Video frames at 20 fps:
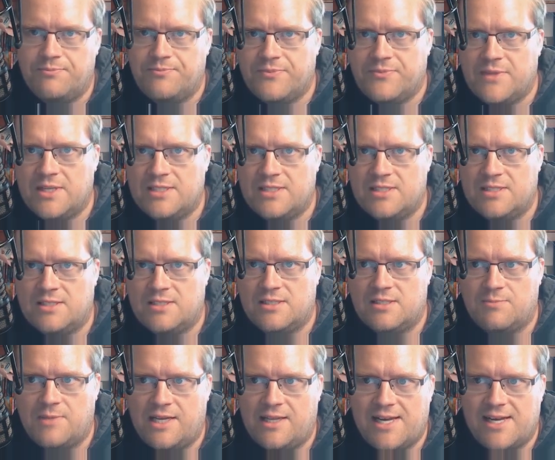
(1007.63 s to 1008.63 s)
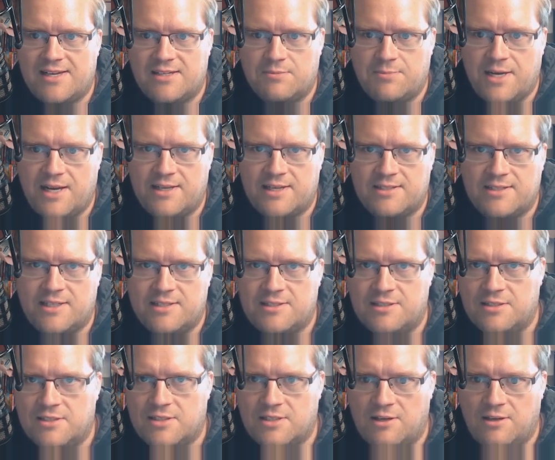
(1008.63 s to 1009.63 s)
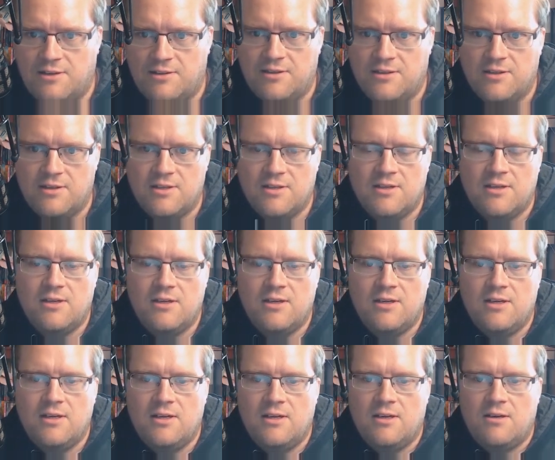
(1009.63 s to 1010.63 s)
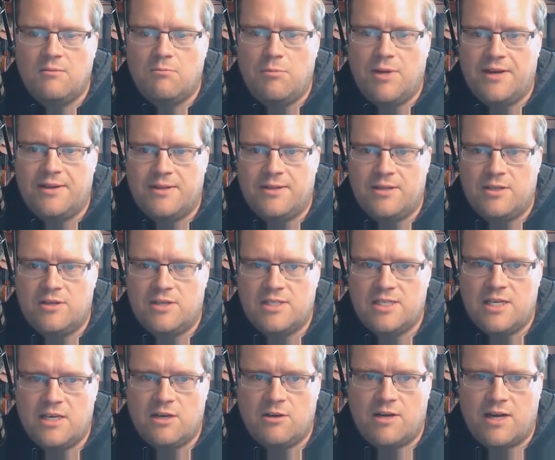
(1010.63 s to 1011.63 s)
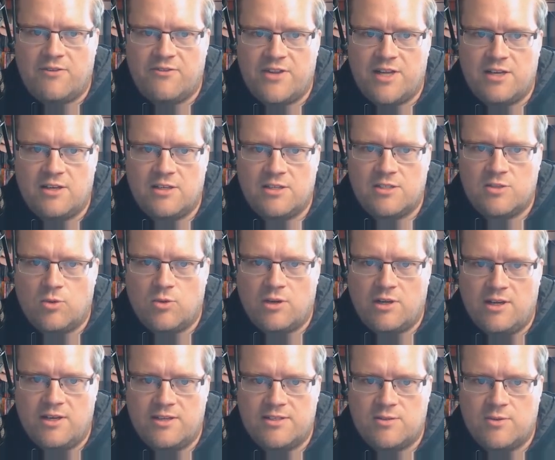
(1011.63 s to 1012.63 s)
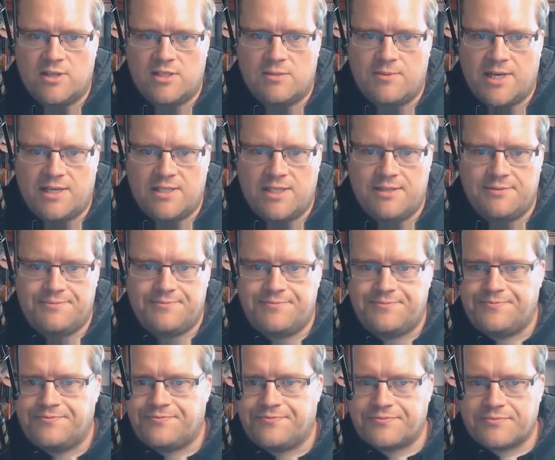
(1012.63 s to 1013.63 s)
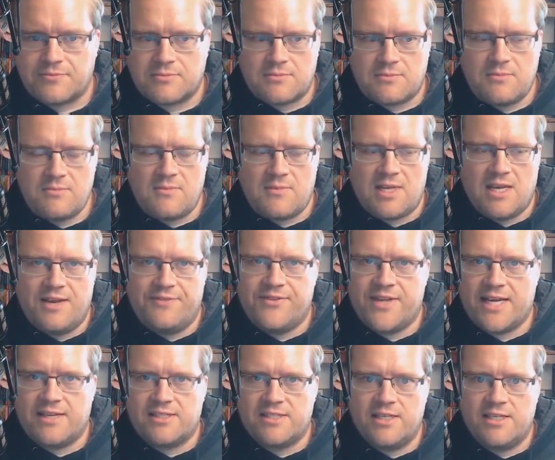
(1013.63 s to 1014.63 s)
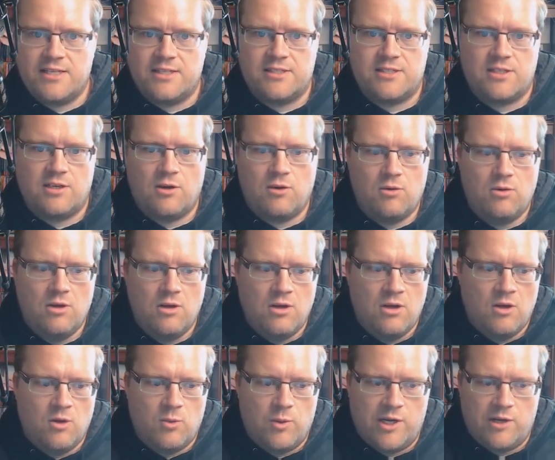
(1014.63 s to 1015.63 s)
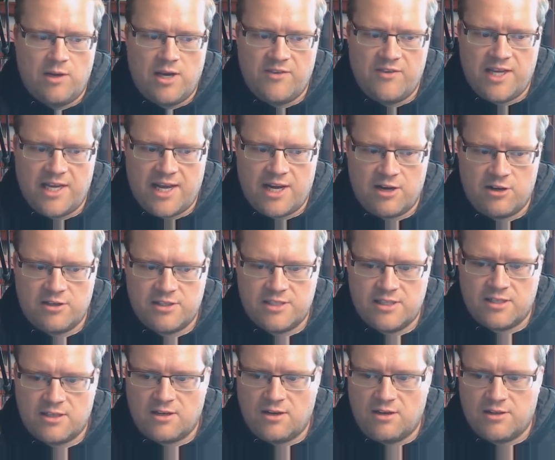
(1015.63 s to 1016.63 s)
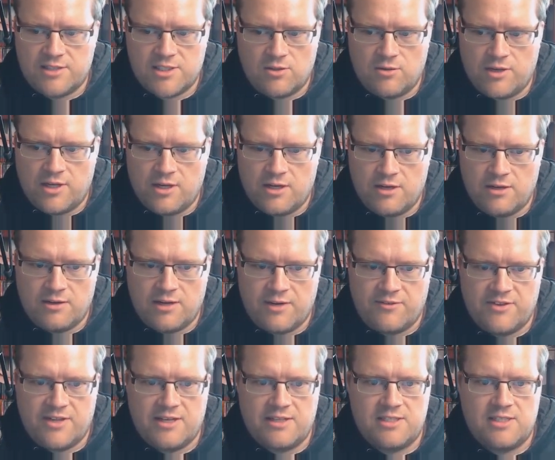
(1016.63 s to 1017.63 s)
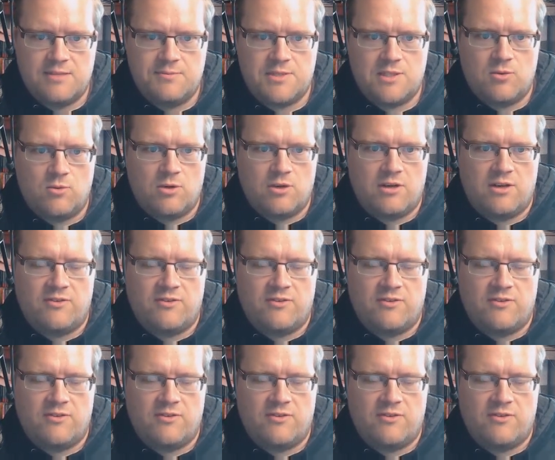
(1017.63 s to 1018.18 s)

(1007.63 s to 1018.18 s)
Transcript: this is my LastPass that's installed. But you can see here everything is working as we expect it. And that's it. So we don't have any errors in the console here. Everything seems to be working